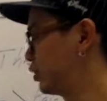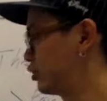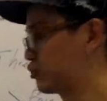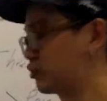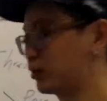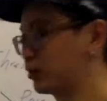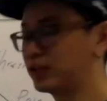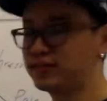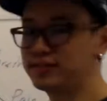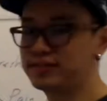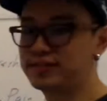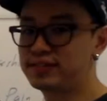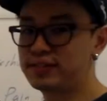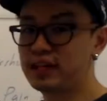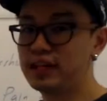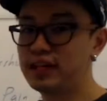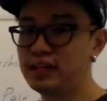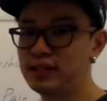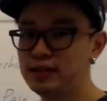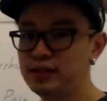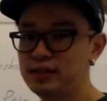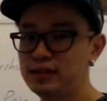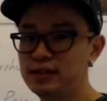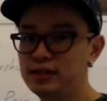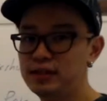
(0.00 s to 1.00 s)
you're trying to
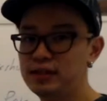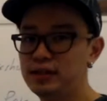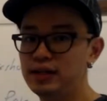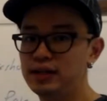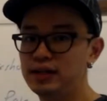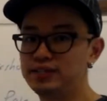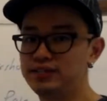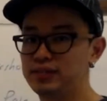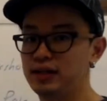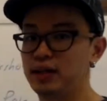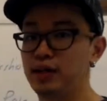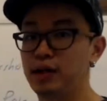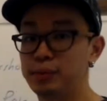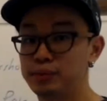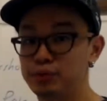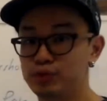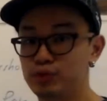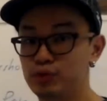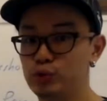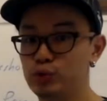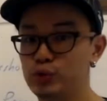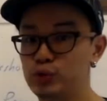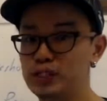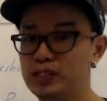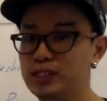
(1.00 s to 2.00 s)
sell a CRM
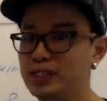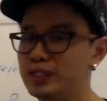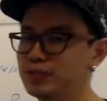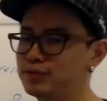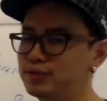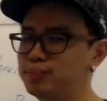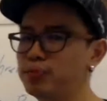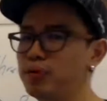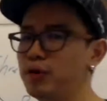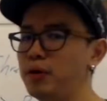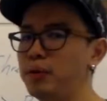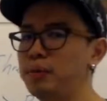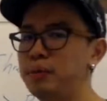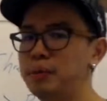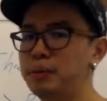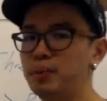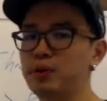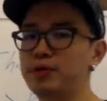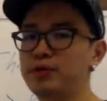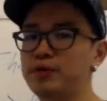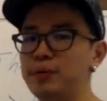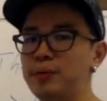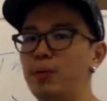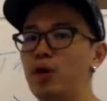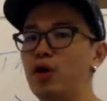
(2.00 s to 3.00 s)
solution, that's probably
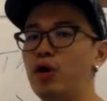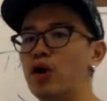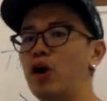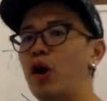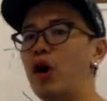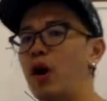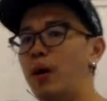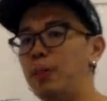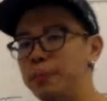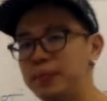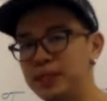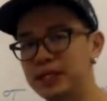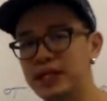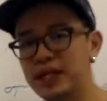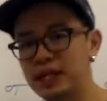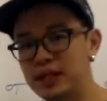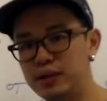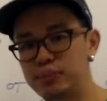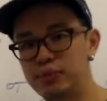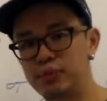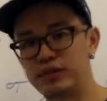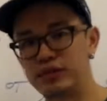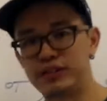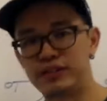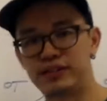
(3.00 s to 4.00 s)
one of the more
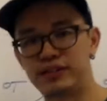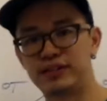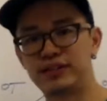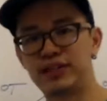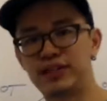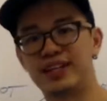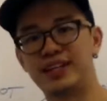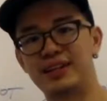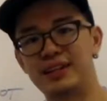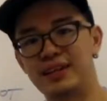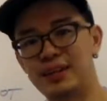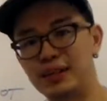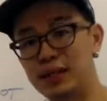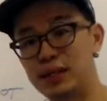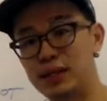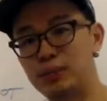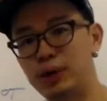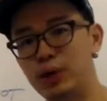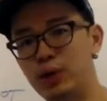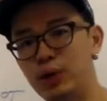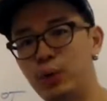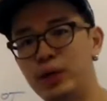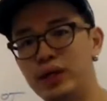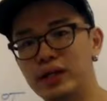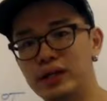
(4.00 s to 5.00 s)
complicated processes I can think
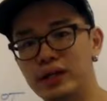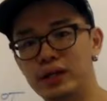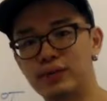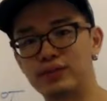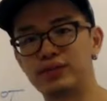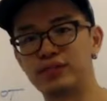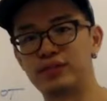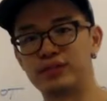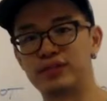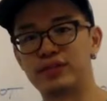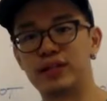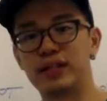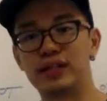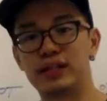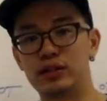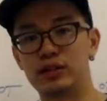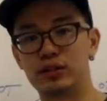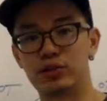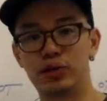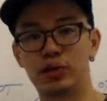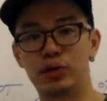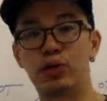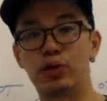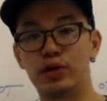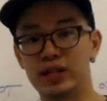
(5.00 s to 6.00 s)
about when it comes to selling
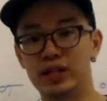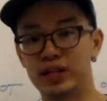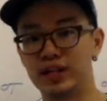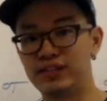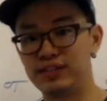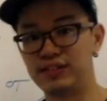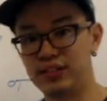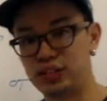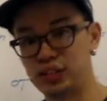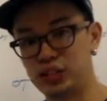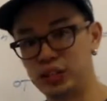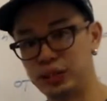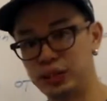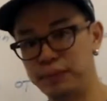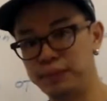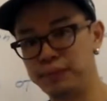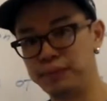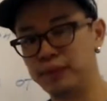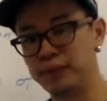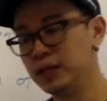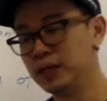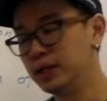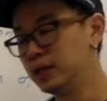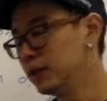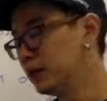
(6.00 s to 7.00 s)
to an organization.
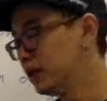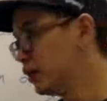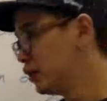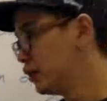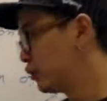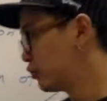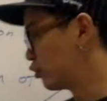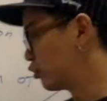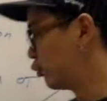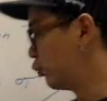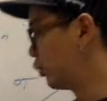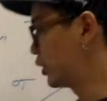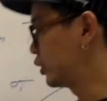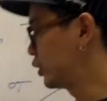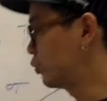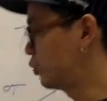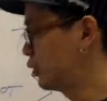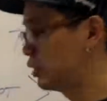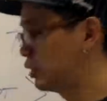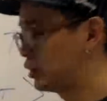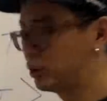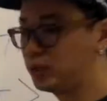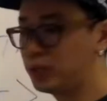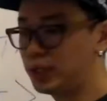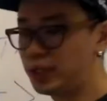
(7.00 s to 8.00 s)
So what you want
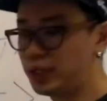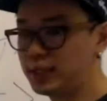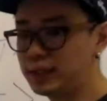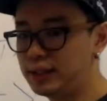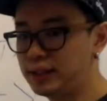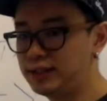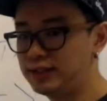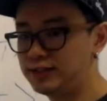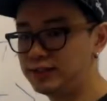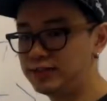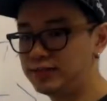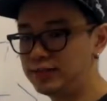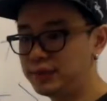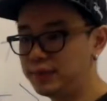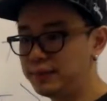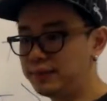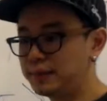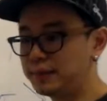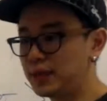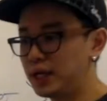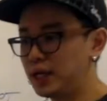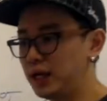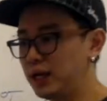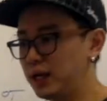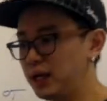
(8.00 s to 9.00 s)
to do then is,
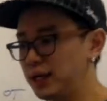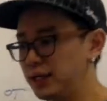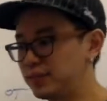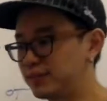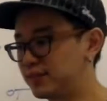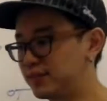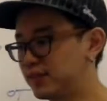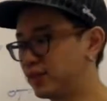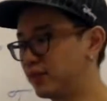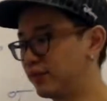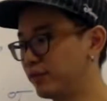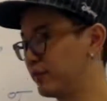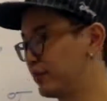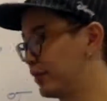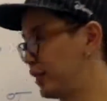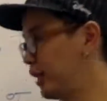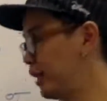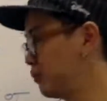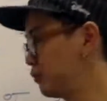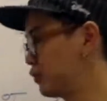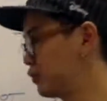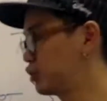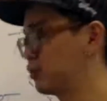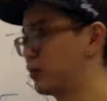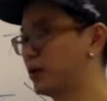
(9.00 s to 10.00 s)
instead of
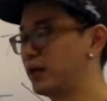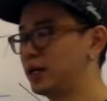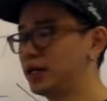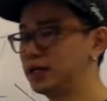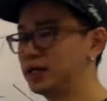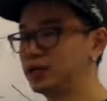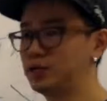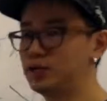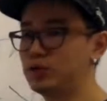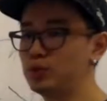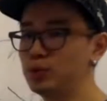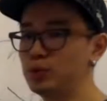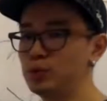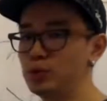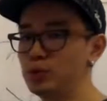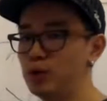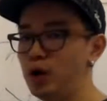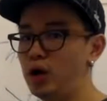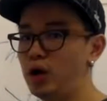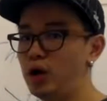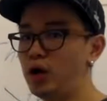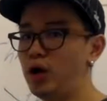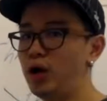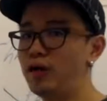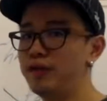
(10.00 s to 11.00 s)
them trying
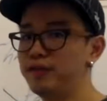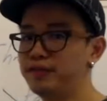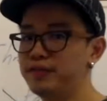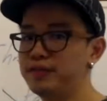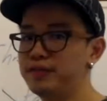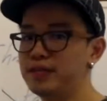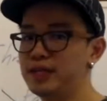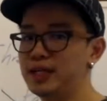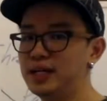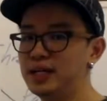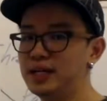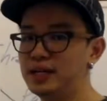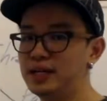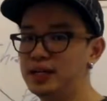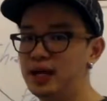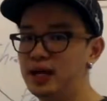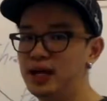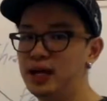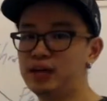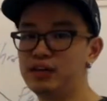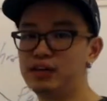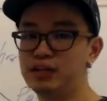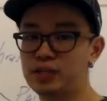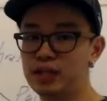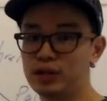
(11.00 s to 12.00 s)
to offer their
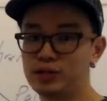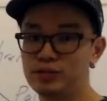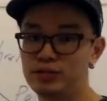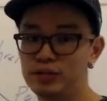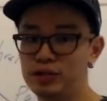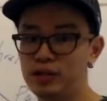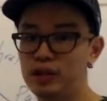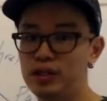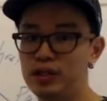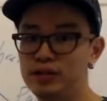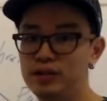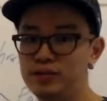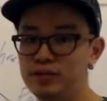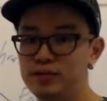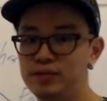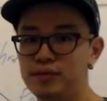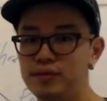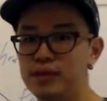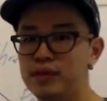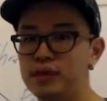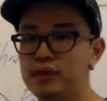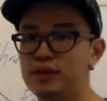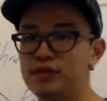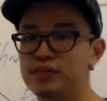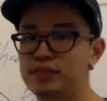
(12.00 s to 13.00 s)
$100,000
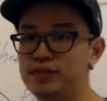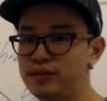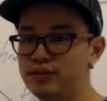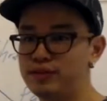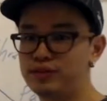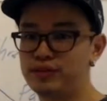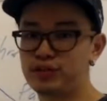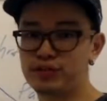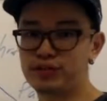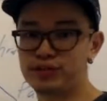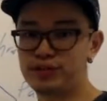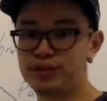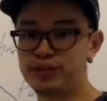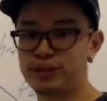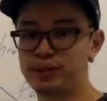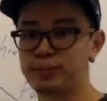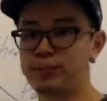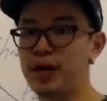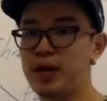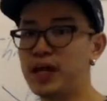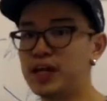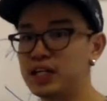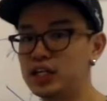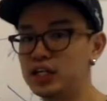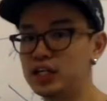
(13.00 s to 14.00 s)
service consulting
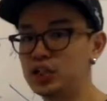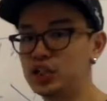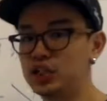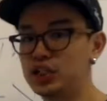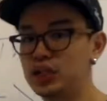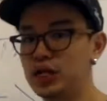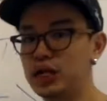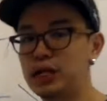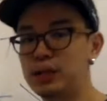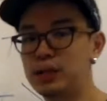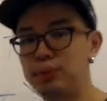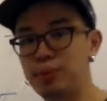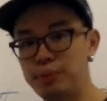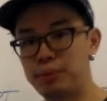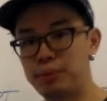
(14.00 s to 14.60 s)
package and